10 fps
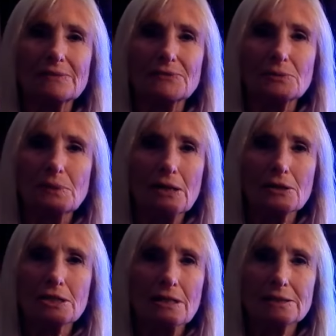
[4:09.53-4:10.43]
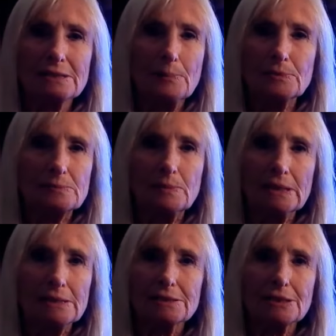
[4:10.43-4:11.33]
if the whale sharks happen to be
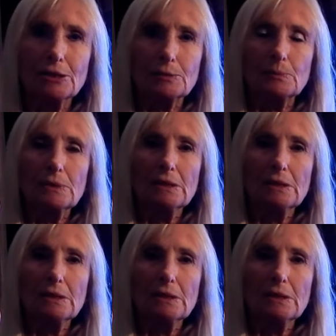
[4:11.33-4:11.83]
in a certain